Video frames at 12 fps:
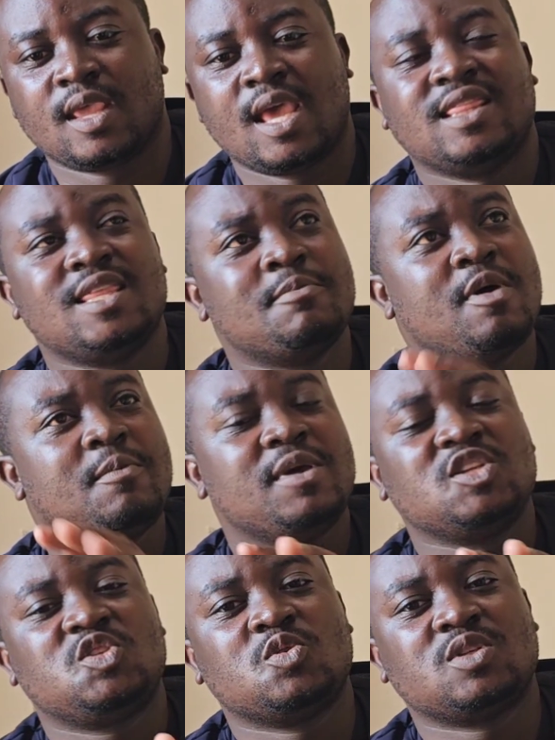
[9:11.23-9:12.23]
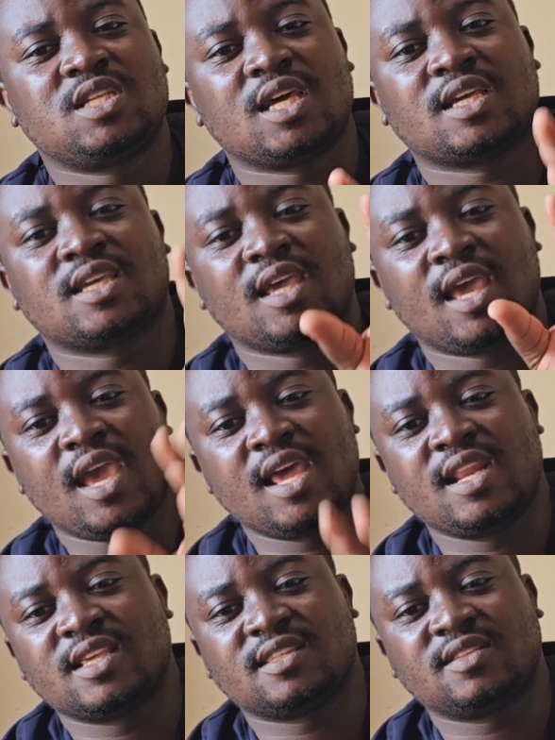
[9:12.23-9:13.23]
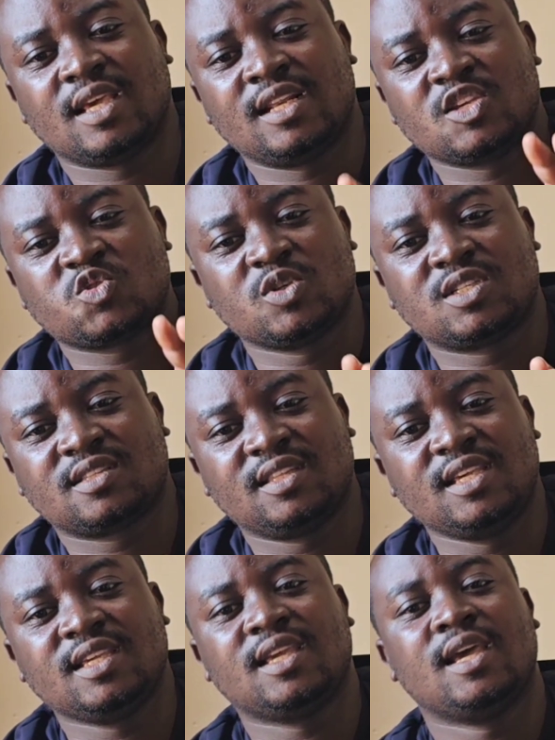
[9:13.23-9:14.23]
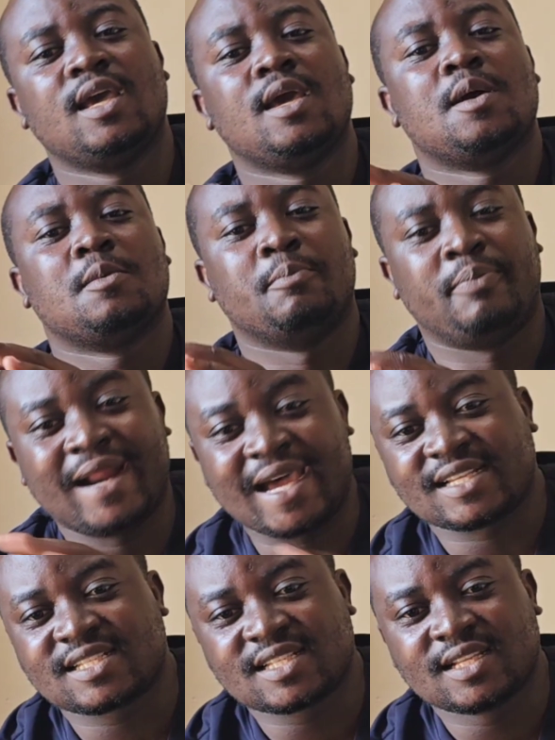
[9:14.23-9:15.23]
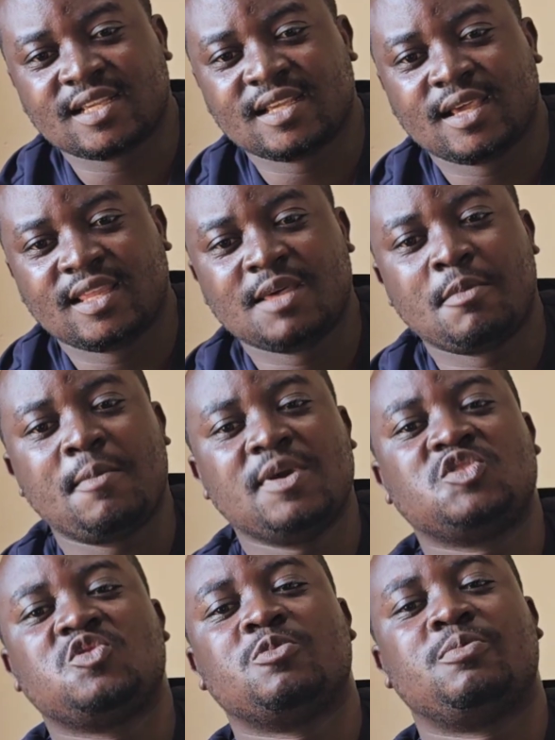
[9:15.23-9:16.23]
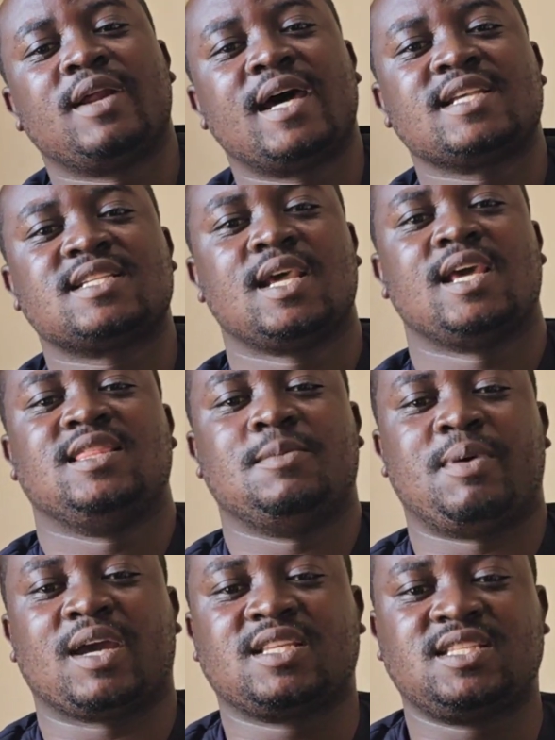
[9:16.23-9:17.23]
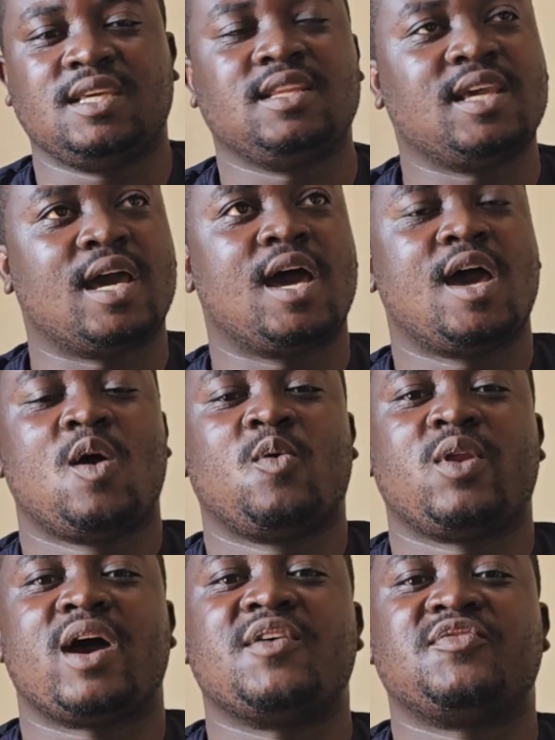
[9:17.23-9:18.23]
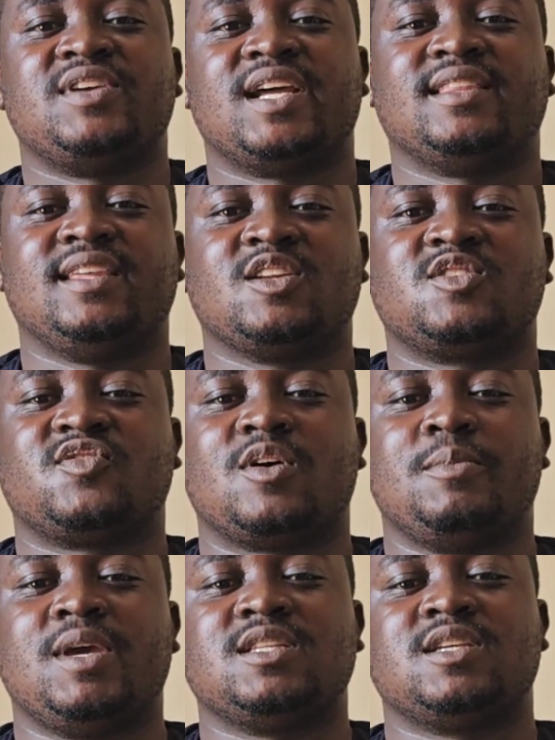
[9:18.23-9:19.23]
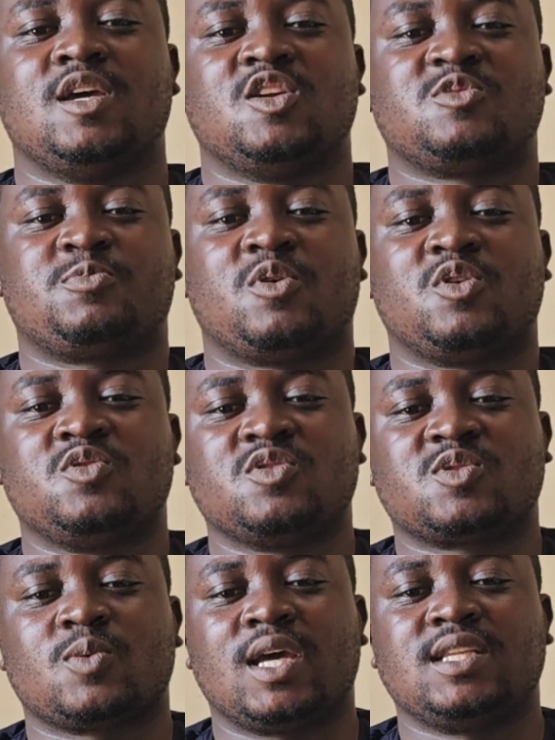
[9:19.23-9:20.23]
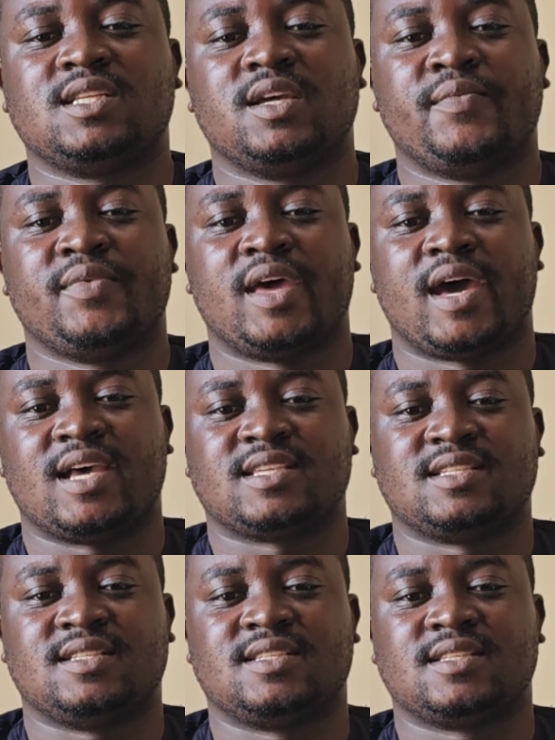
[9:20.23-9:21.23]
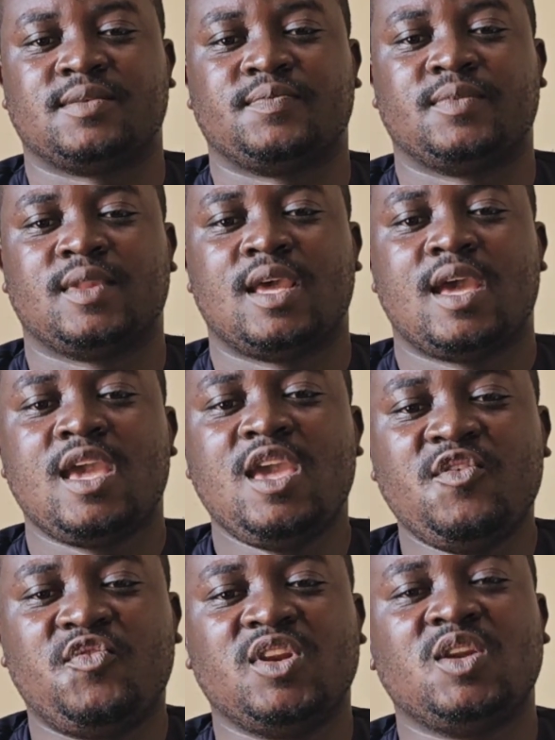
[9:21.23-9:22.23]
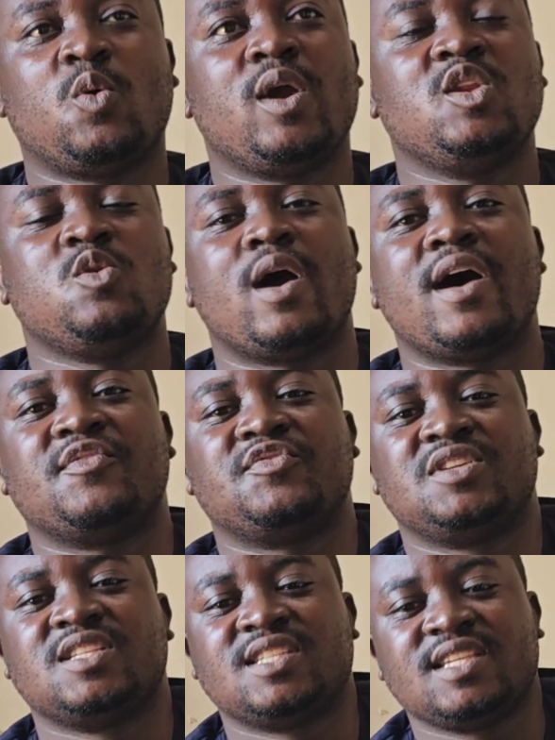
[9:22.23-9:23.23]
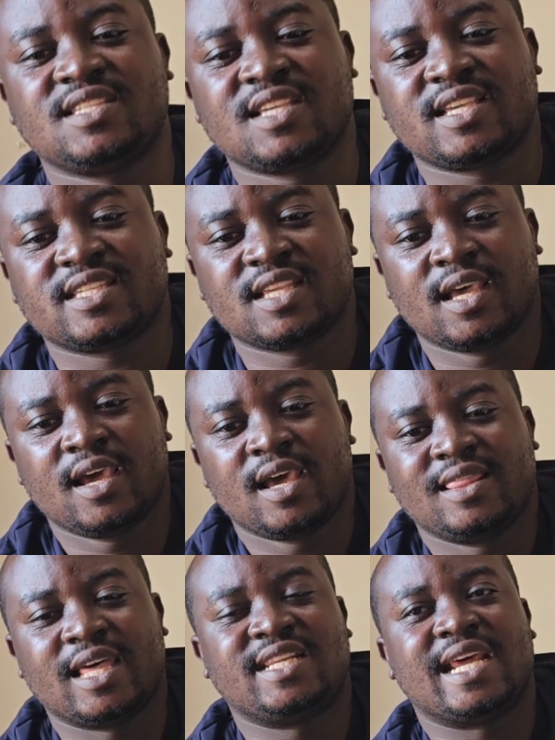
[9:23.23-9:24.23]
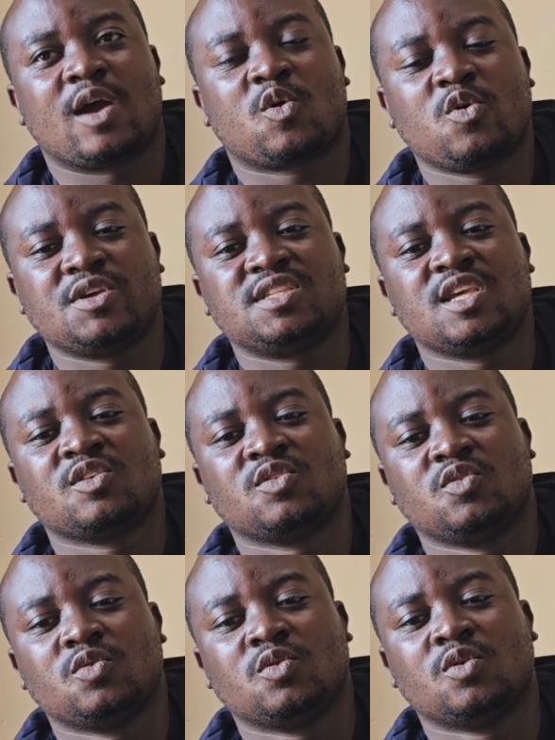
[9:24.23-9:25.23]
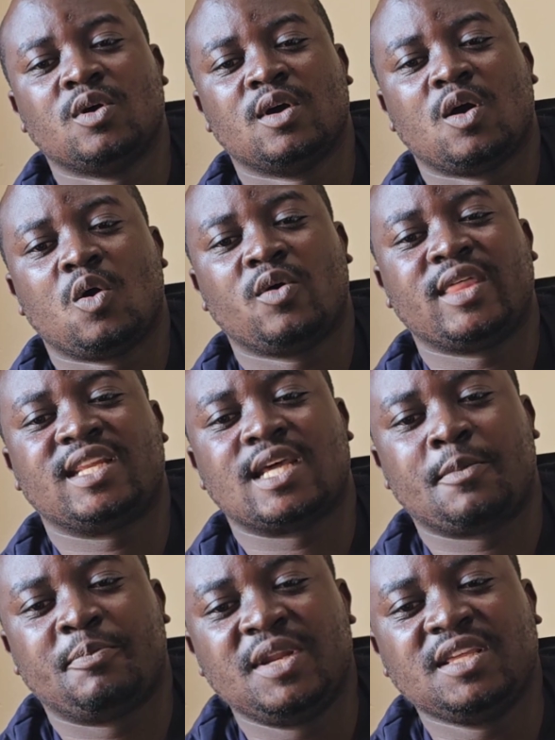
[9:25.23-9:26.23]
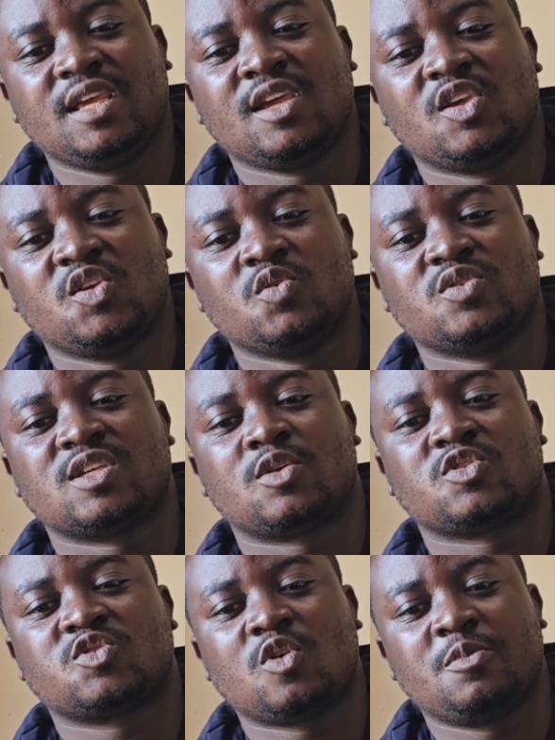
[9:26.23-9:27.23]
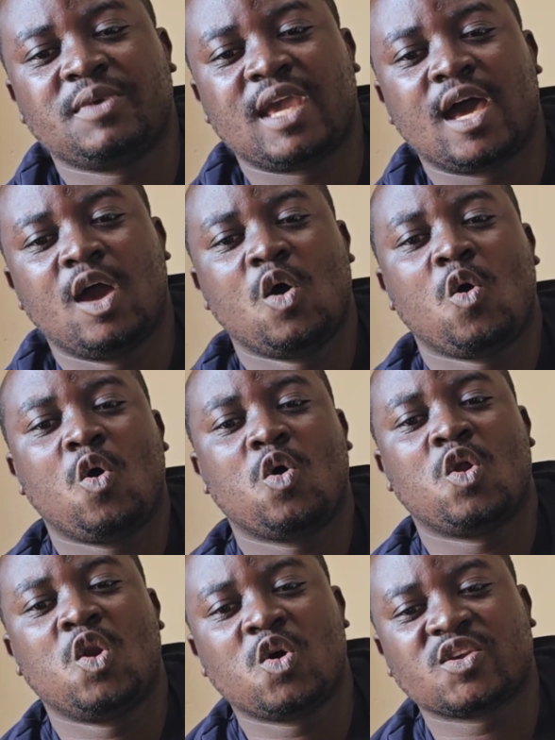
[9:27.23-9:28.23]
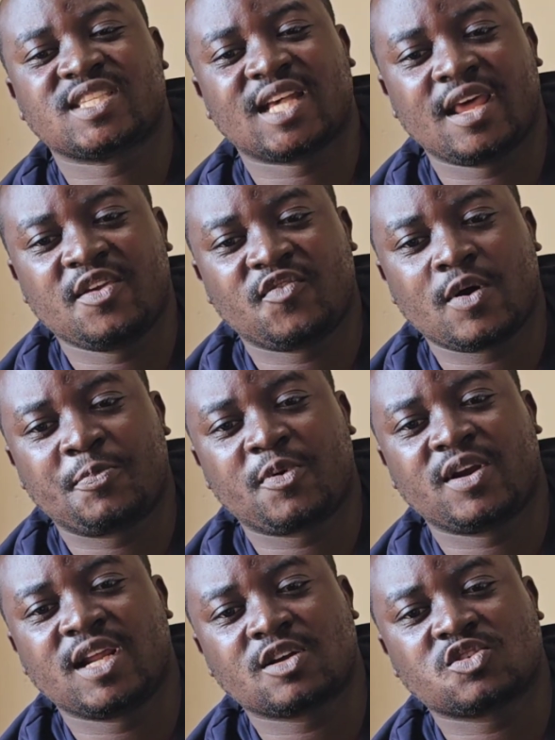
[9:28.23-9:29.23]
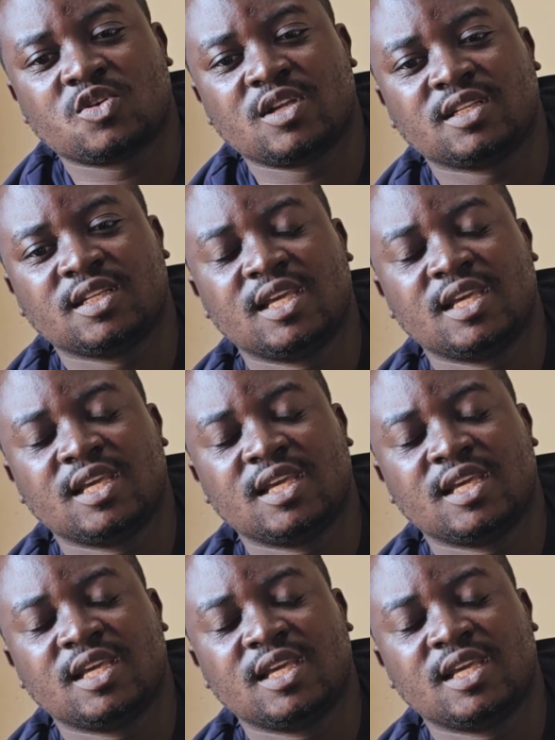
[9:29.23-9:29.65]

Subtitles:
The moment you take any sweet thing, brush. The moment you brush, the bacteria will have nothing to ferment to produce acids. Even when you have diseases that are causing you, or that are bringing you xerostomia or low saliva production,